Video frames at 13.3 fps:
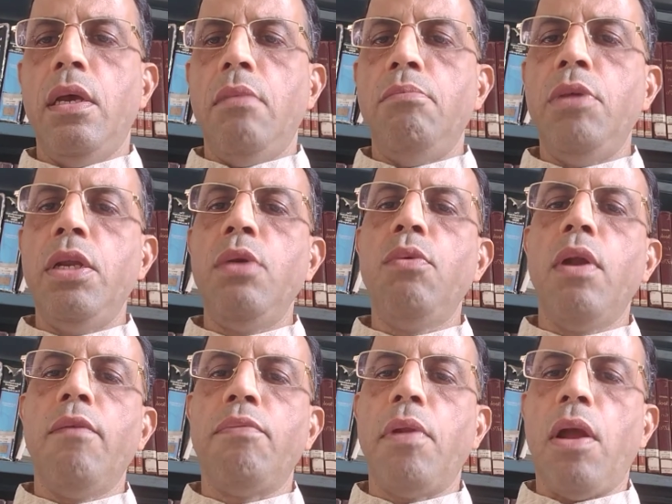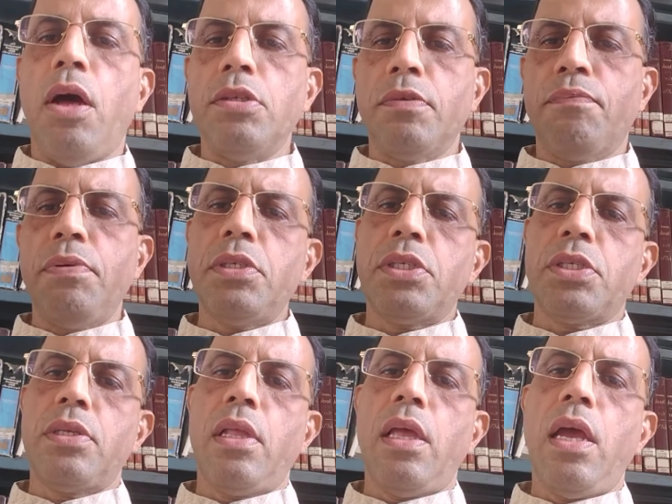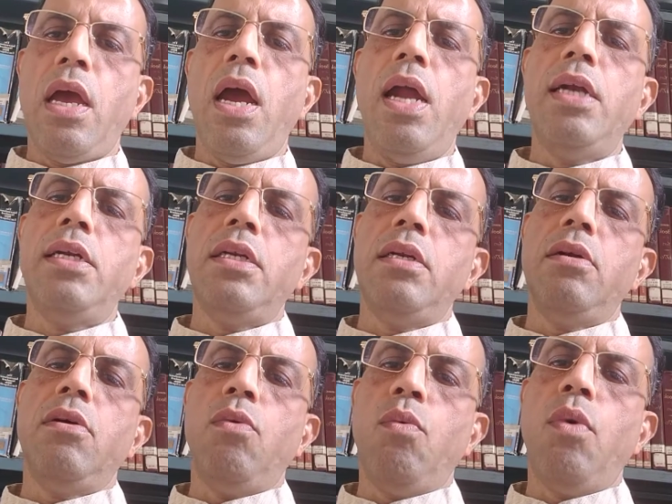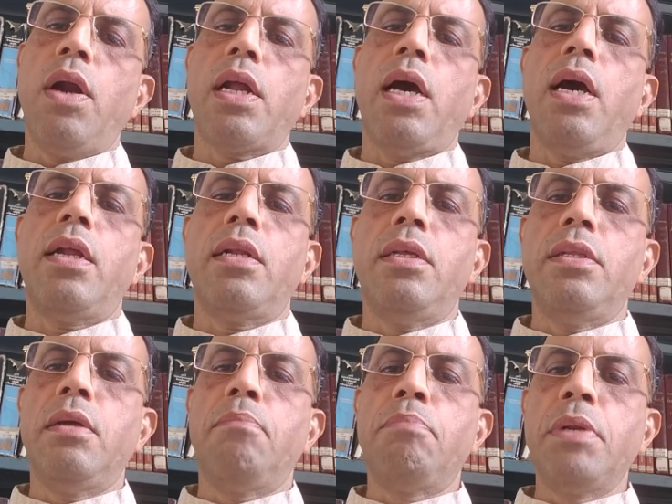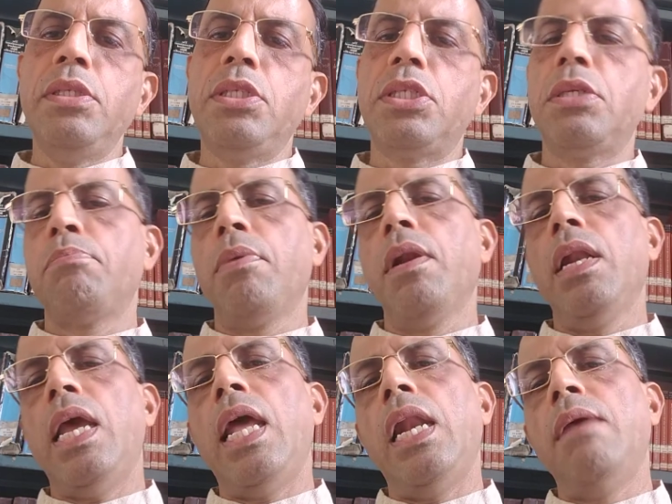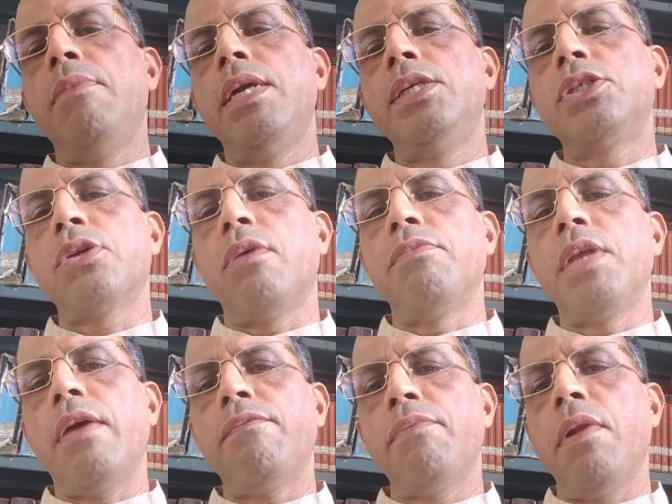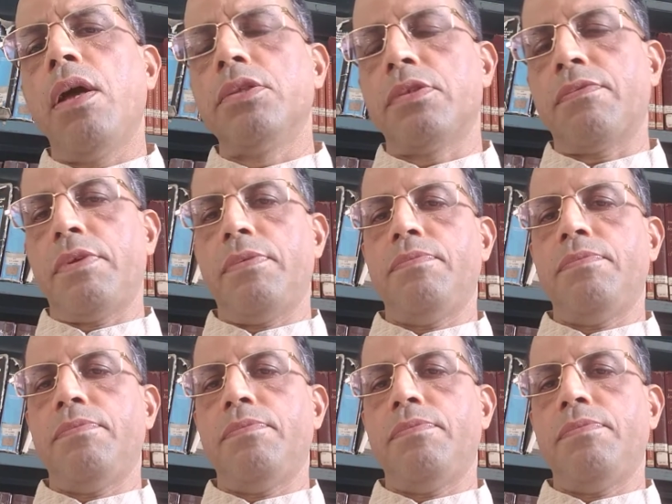medieval philosophers and what are the principal elements of their philosophy.